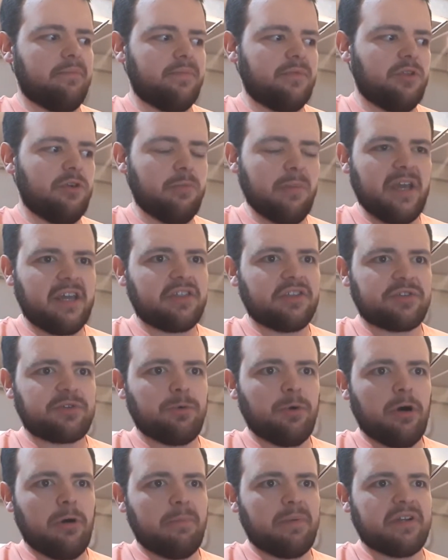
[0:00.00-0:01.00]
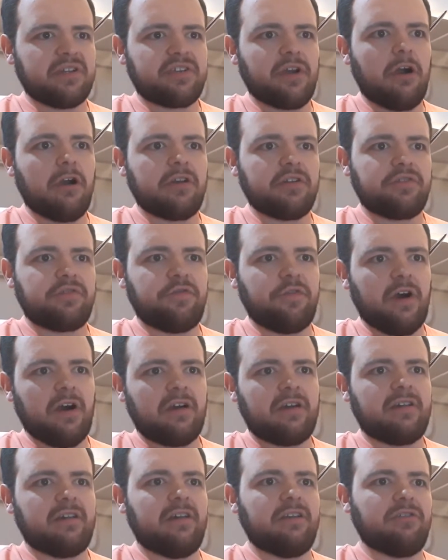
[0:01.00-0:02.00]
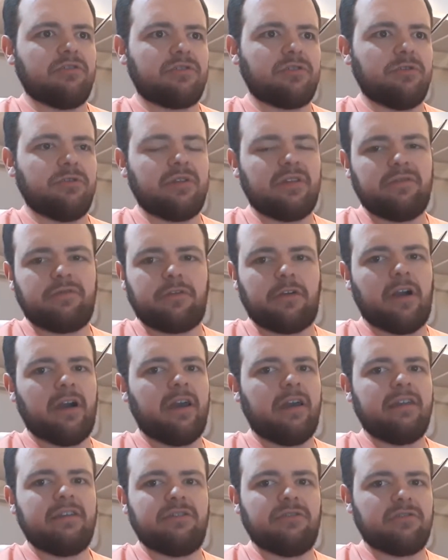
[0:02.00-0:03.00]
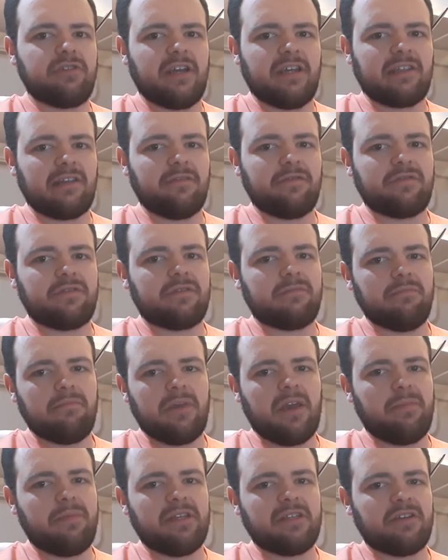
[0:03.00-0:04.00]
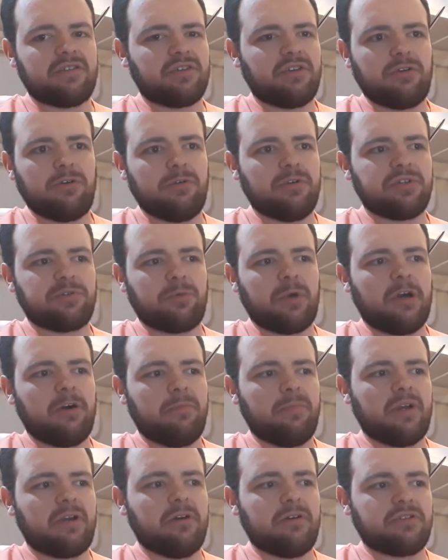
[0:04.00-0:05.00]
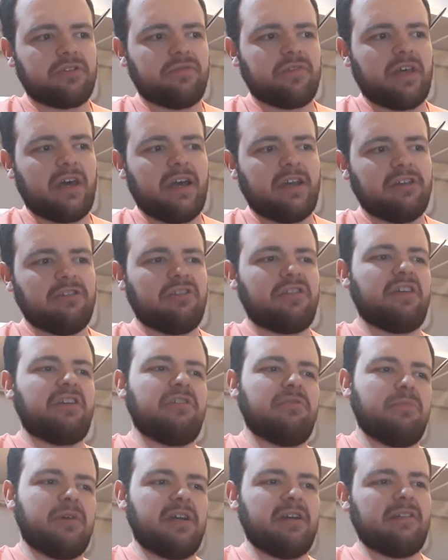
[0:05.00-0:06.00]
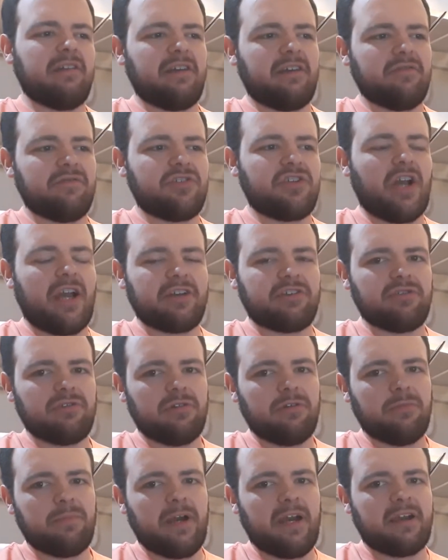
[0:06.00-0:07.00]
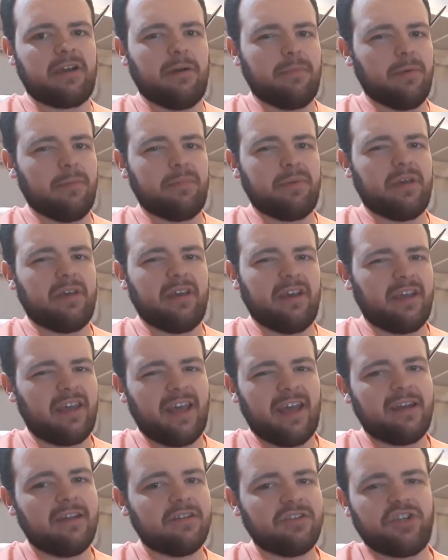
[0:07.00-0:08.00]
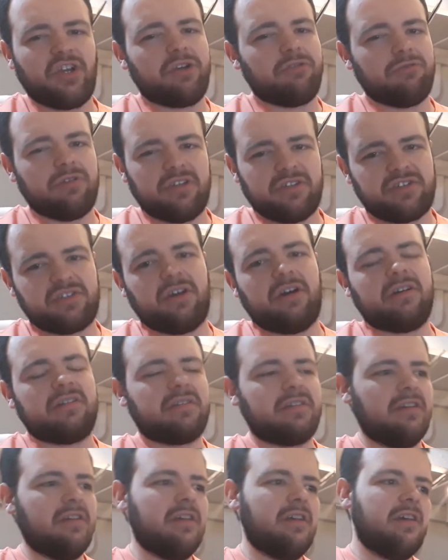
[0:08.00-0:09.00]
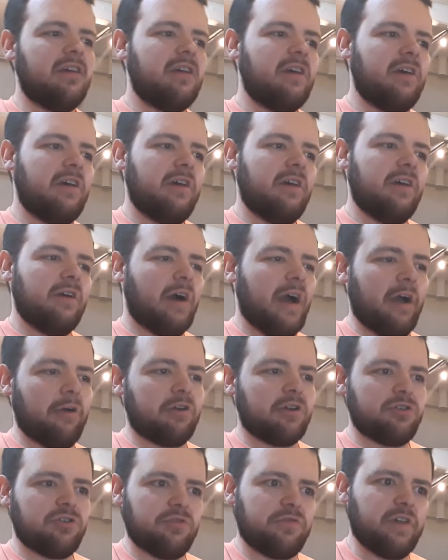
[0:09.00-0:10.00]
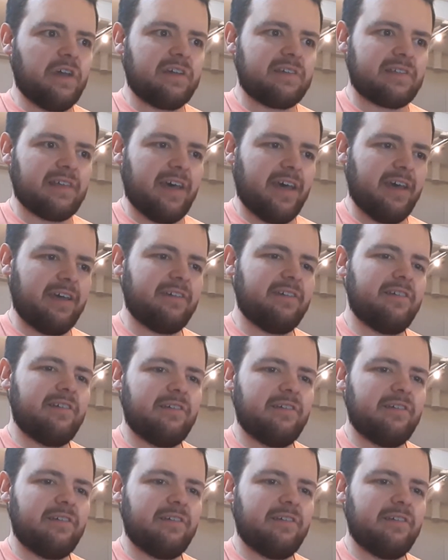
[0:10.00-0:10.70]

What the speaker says: You make the squat, but it's hard as fuck, and you're totally fried. Your deadlift maybe doesn't go as well because of that. You think you might, like, have jacked your low back up a bit. Again, it generally sucks. How could you fix that?